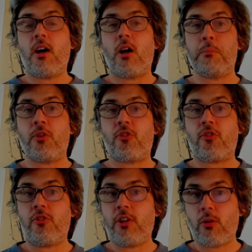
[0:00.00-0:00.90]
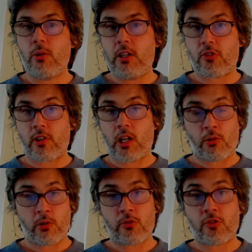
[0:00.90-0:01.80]
a mysterious
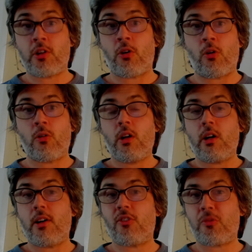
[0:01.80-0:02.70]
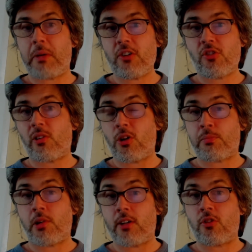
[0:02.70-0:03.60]
level of skill, especially
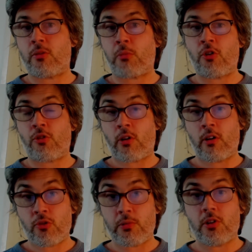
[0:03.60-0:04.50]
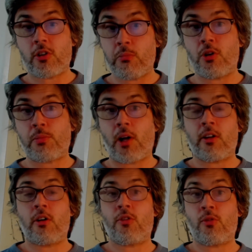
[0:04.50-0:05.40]
applied to the martial arts, but it can be
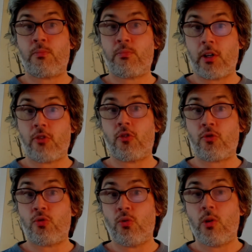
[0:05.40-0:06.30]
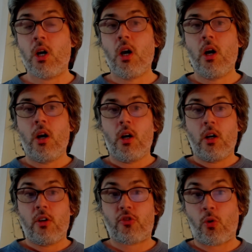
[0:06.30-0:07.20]
applied in other places too.
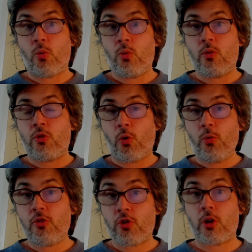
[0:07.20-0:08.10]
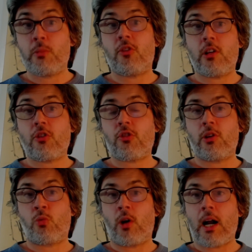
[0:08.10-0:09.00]
So those terms
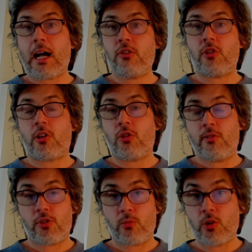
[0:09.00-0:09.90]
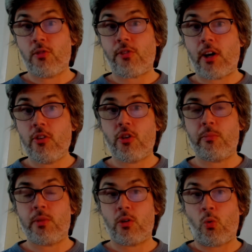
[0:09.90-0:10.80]
initially were adjectives, and when you find
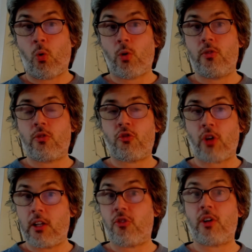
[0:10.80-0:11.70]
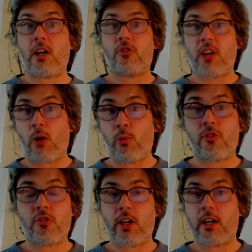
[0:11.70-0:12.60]
them in old Chinese texts,
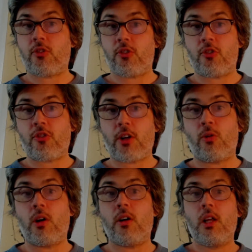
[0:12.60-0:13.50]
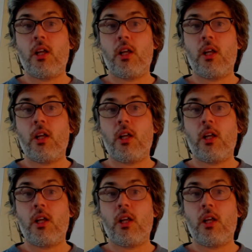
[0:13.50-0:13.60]
Taoist texts, etc.,